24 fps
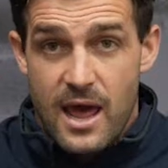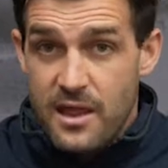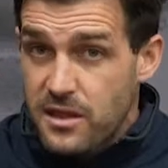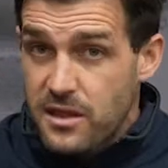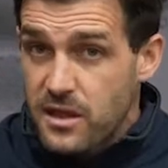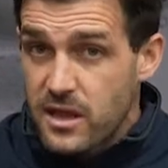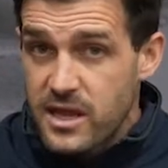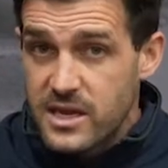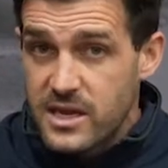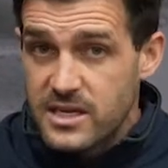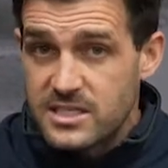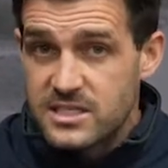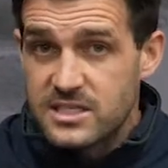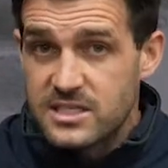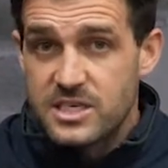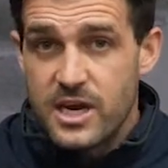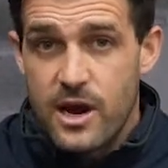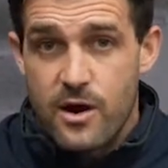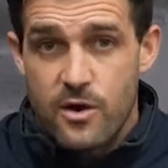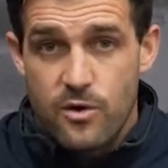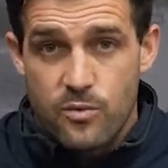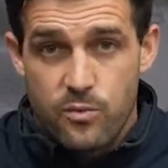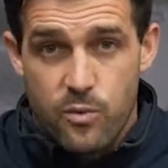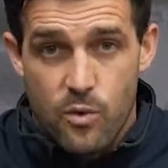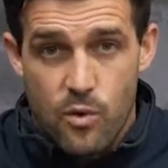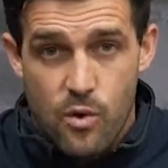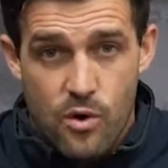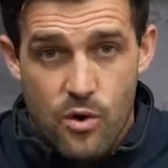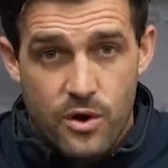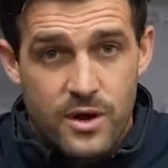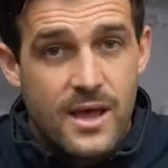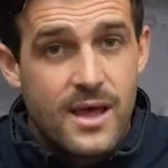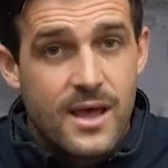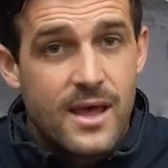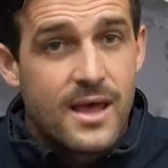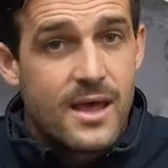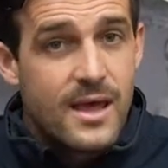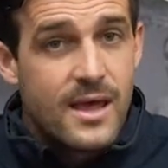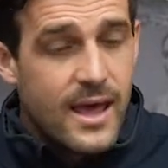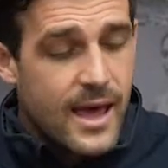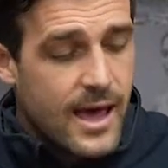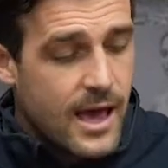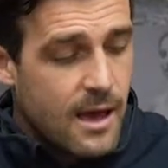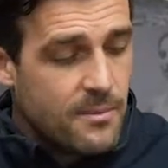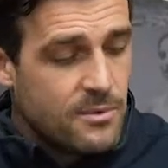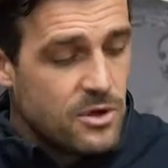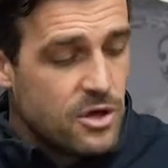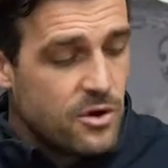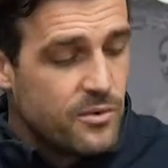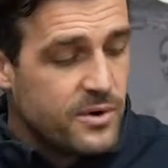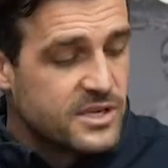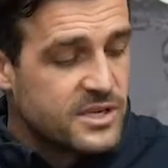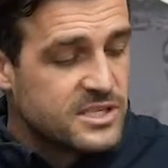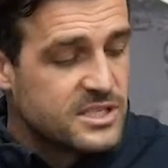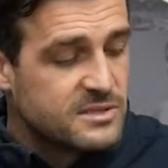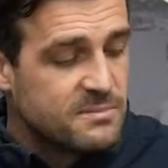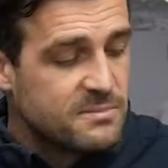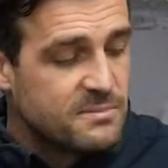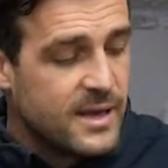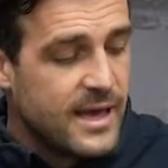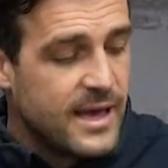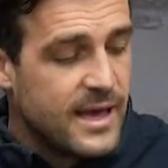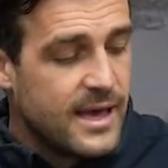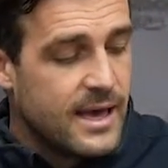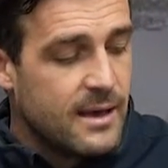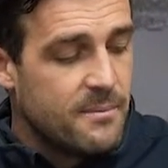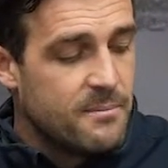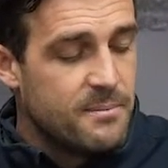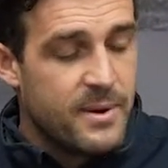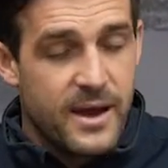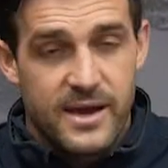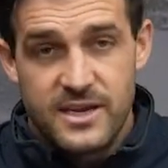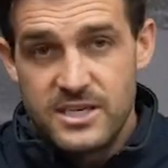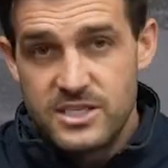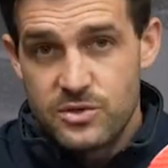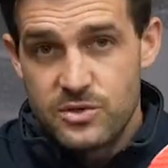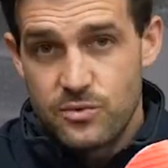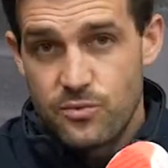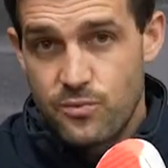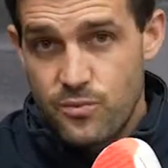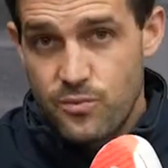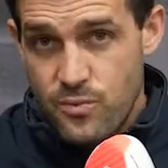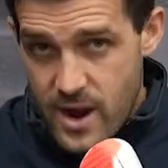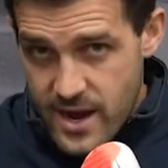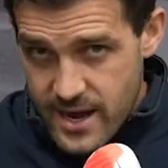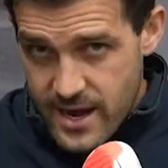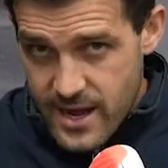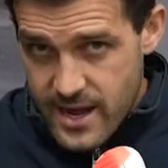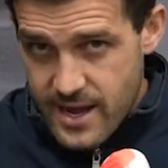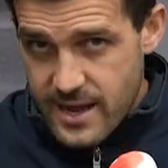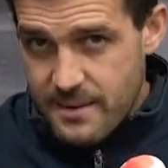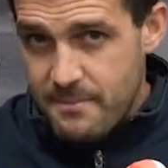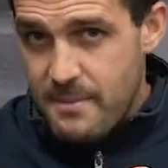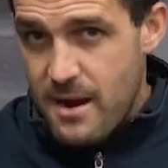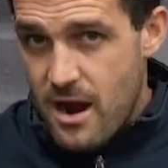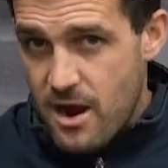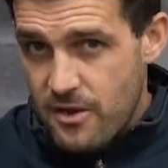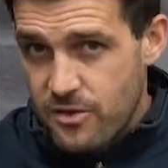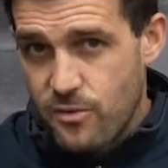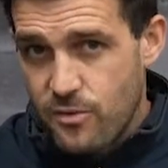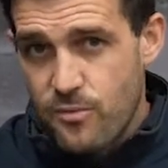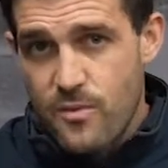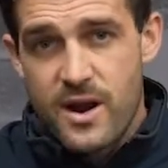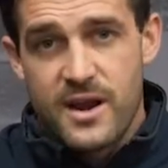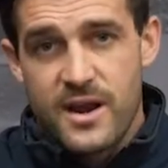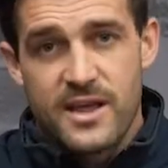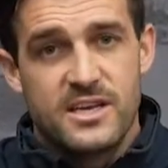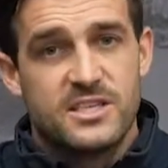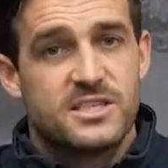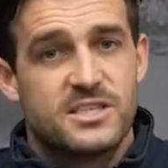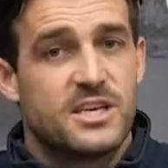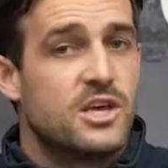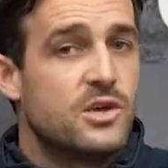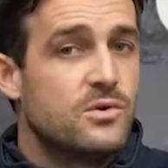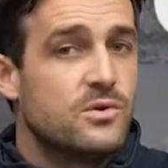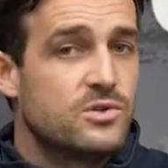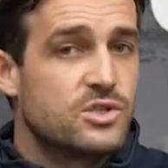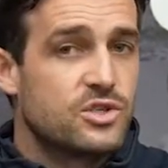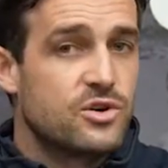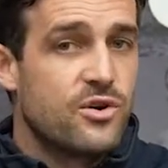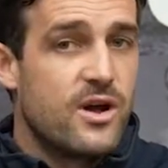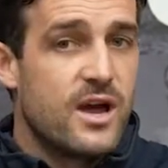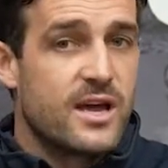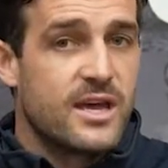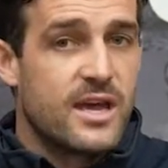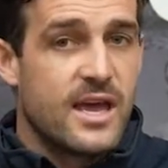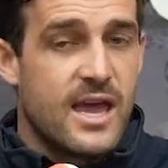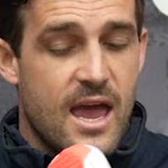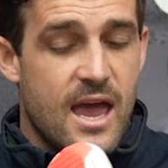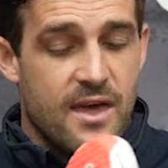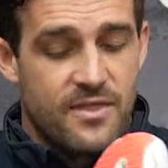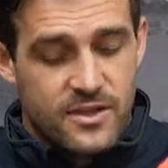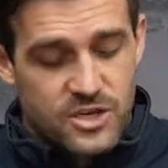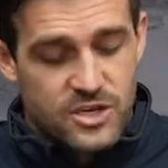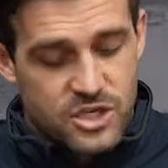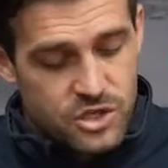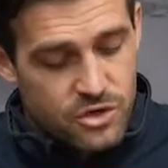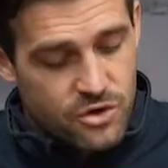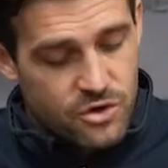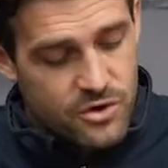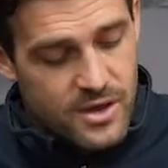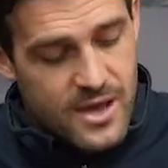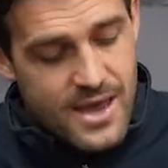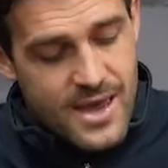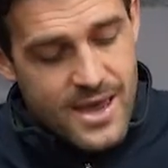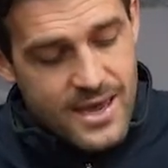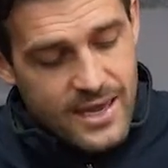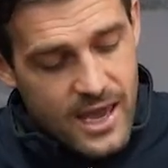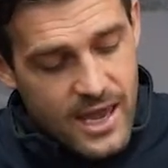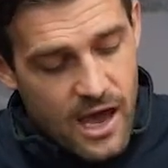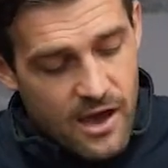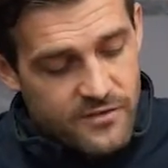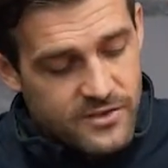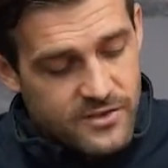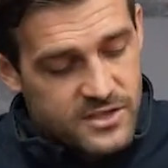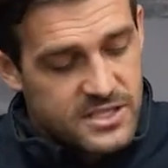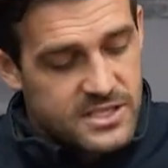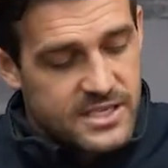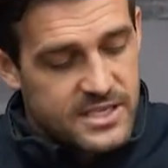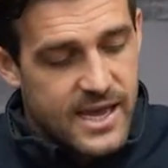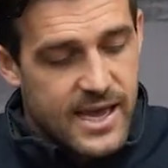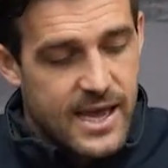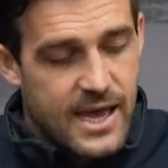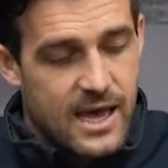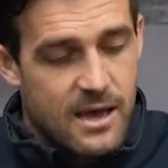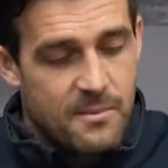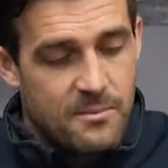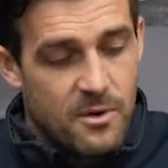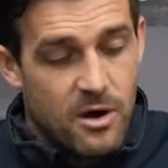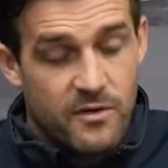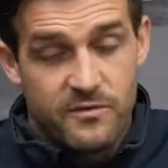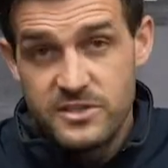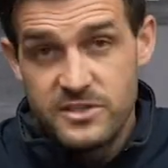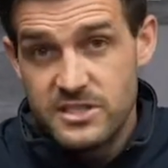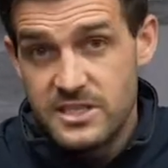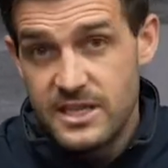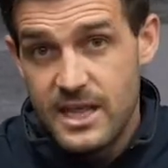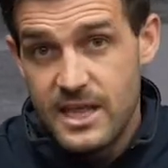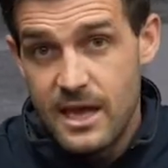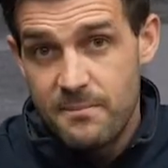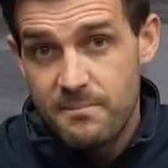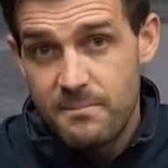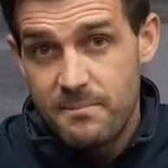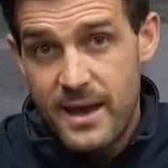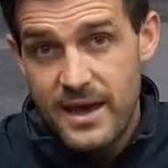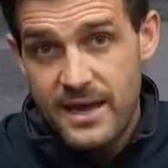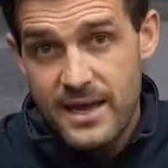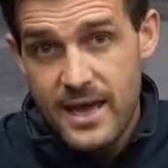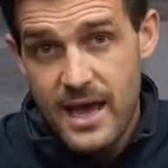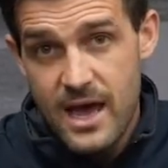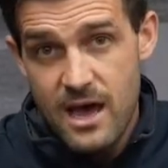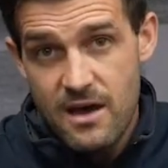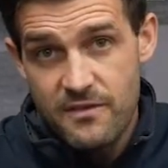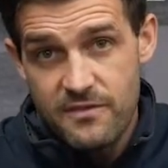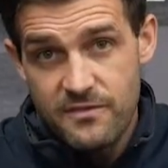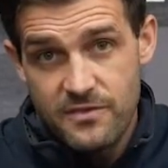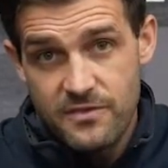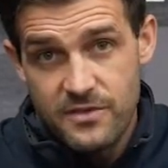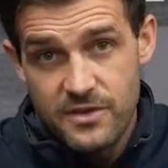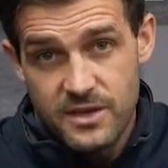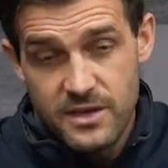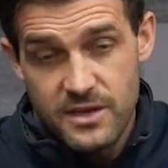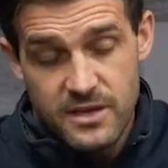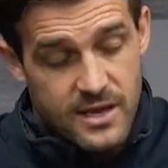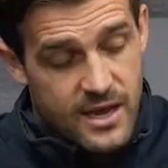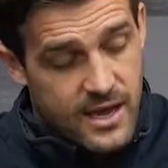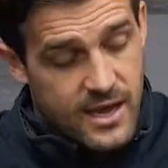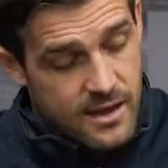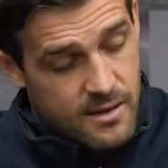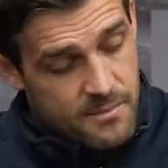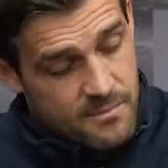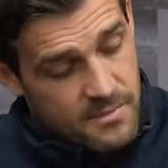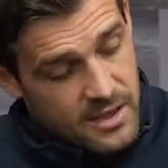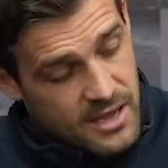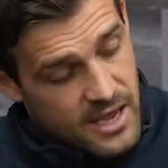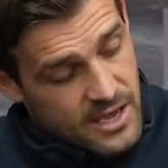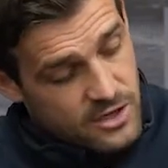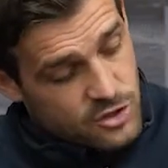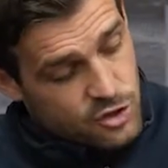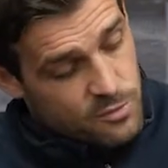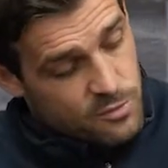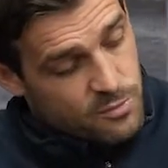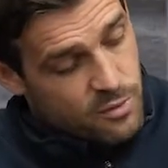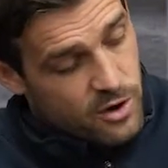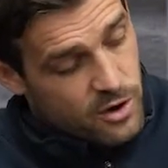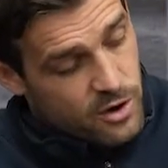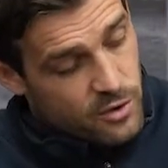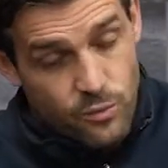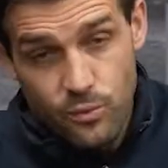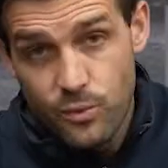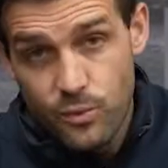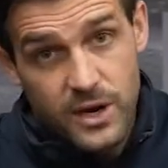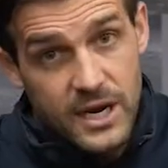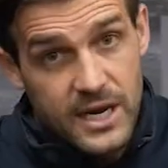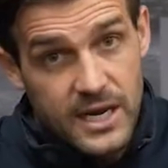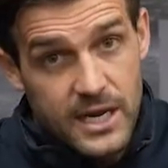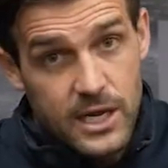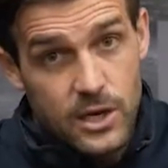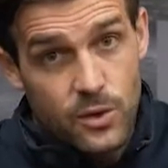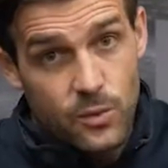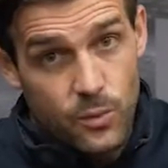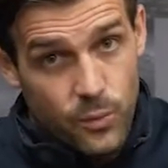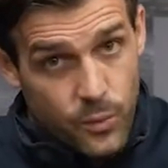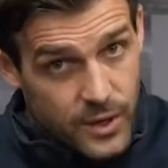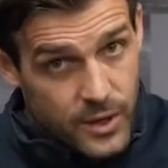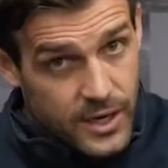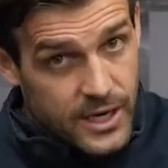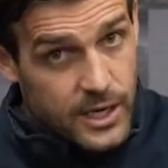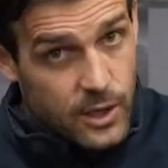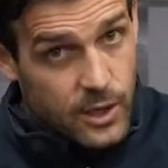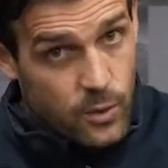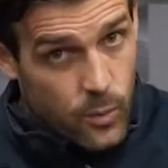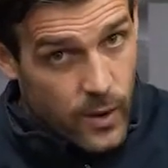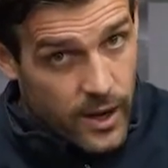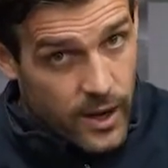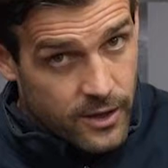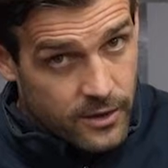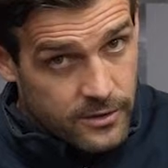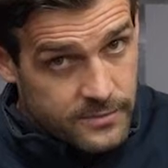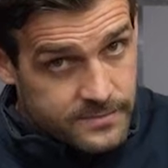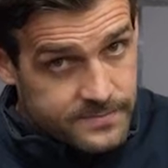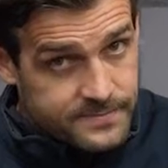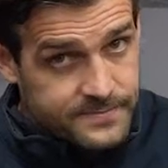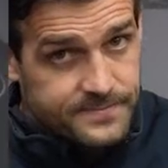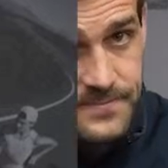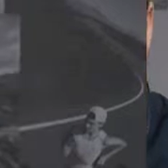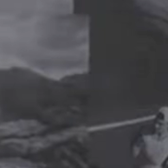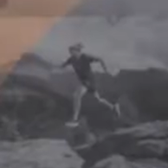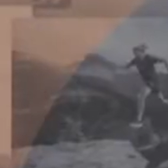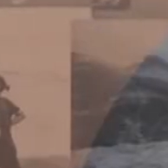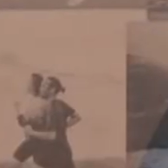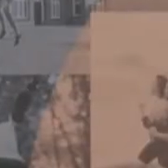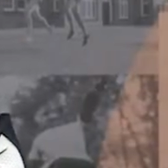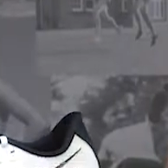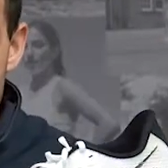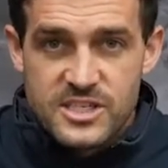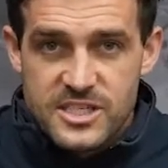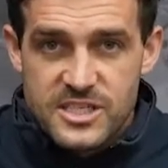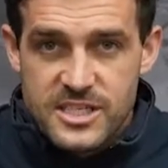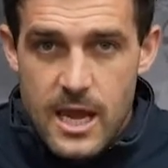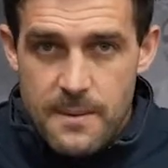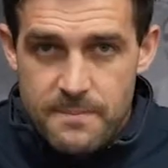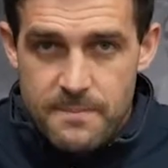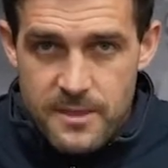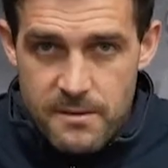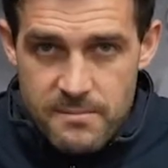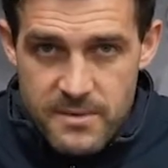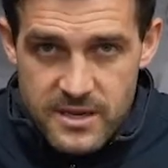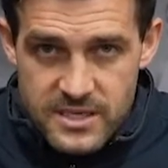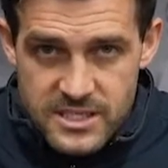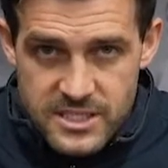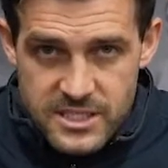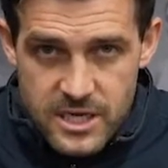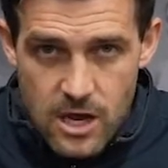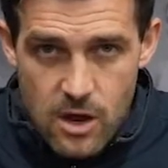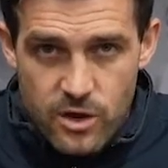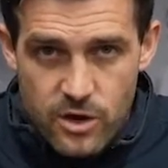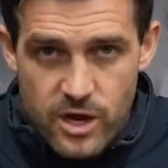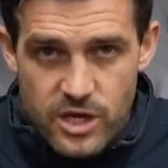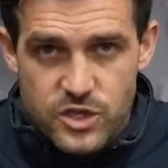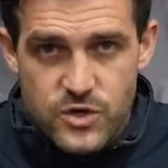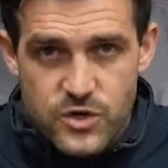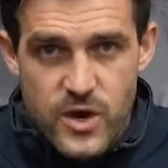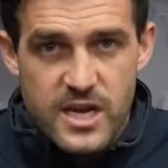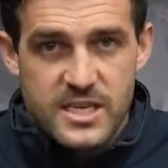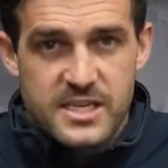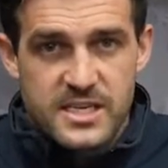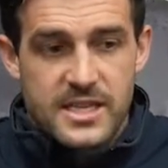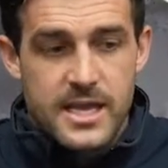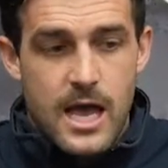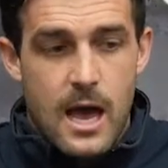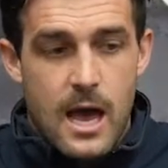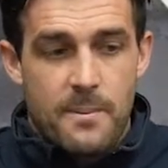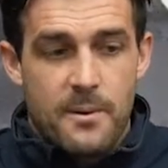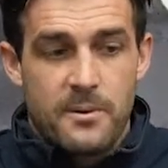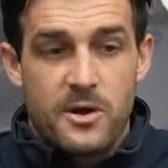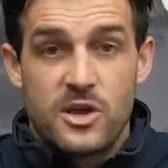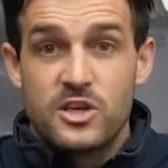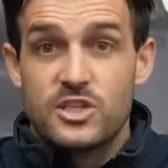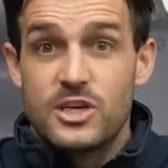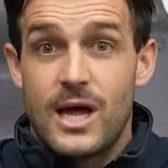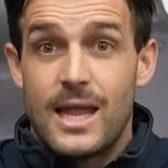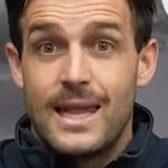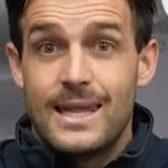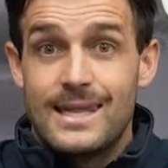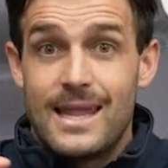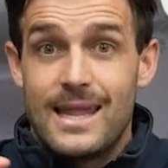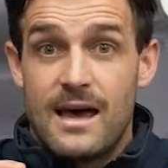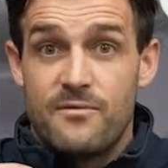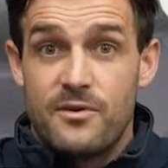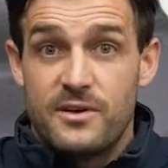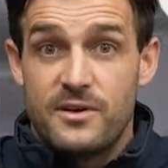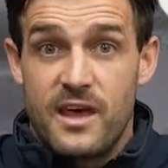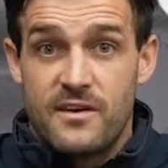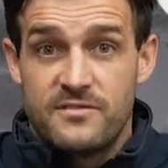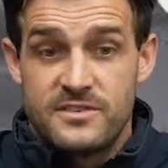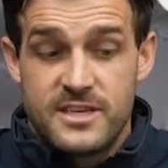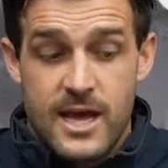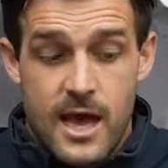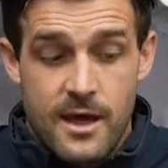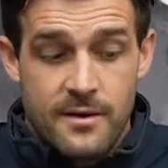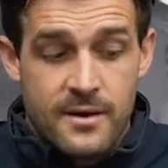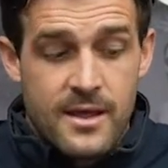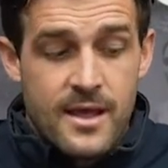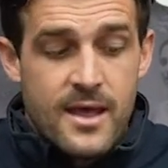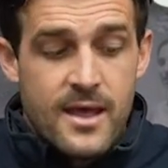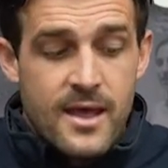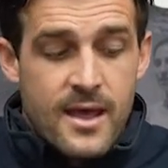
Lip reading: athletes, Jared Ward, US-based runner, marathon runner, is a heel striker, and this shoe covers obviously that back half of the entry point really, really well. I'm going to skip the midsole, go straight to the upper because I love what they've done.